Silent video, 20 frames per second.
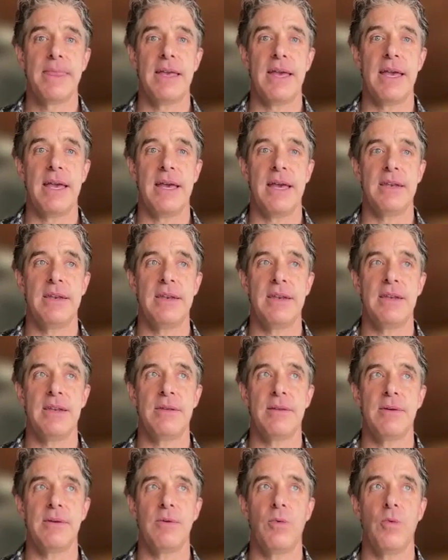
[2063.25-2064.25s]
And
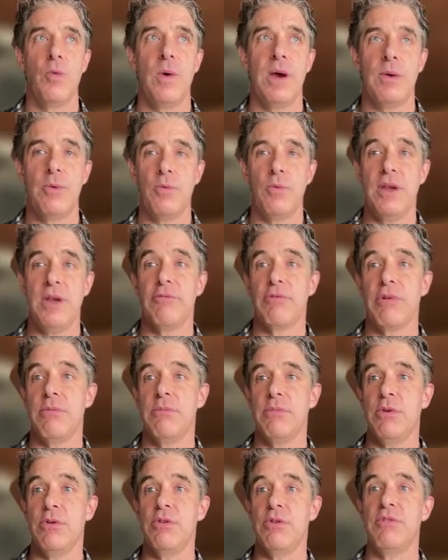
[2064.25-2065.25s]
when we
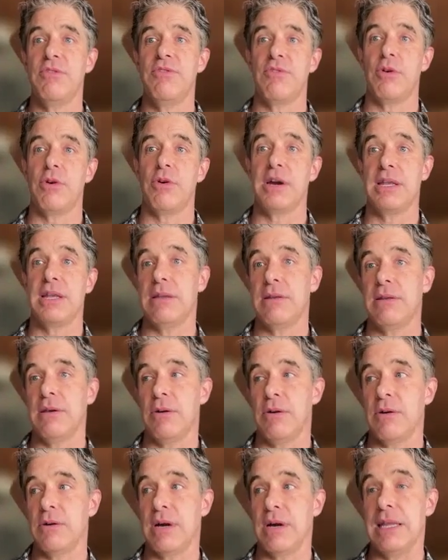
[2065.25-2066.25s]
remove
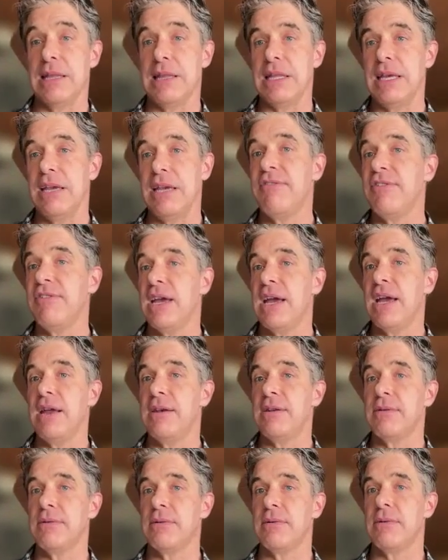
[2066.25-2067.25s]
or
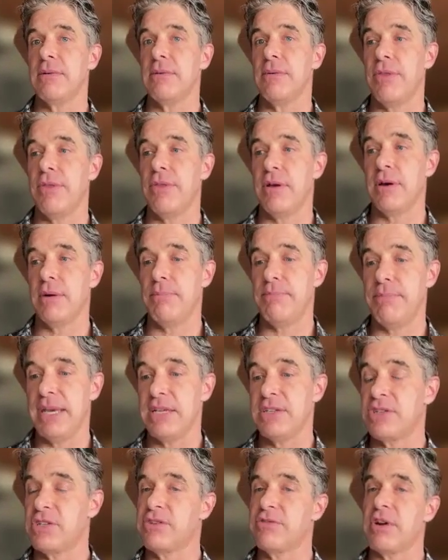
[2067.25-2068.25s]
alleviate the
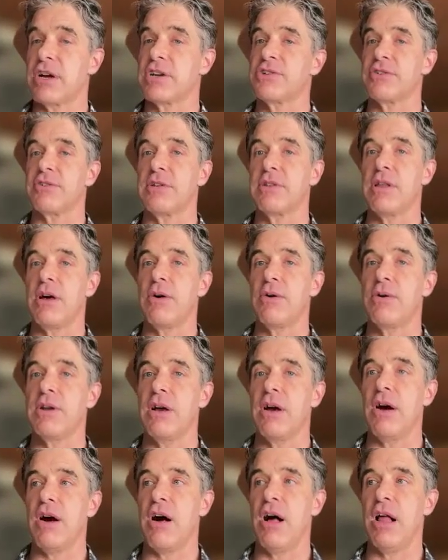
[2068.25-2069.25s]
big structural
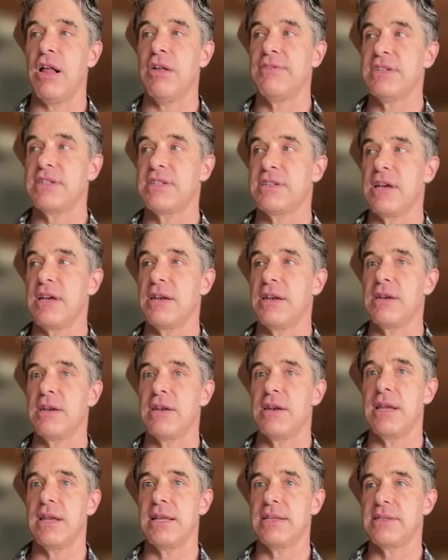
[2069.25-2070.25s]
load, all of a
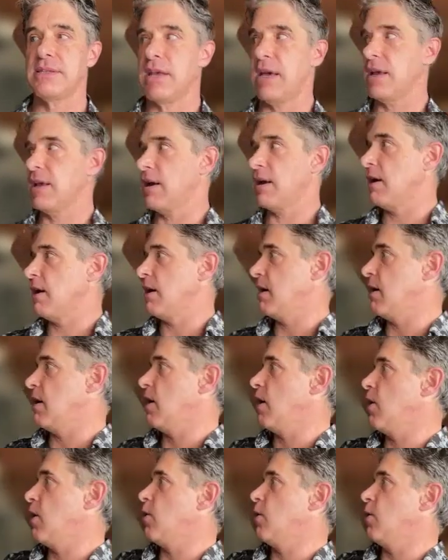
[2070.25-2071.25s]
sudden it's like,
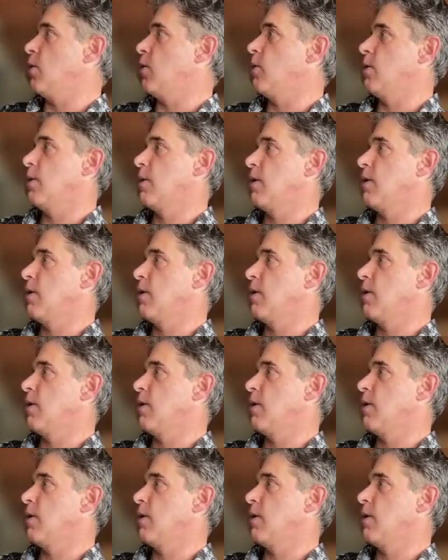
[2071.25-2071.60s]
oh,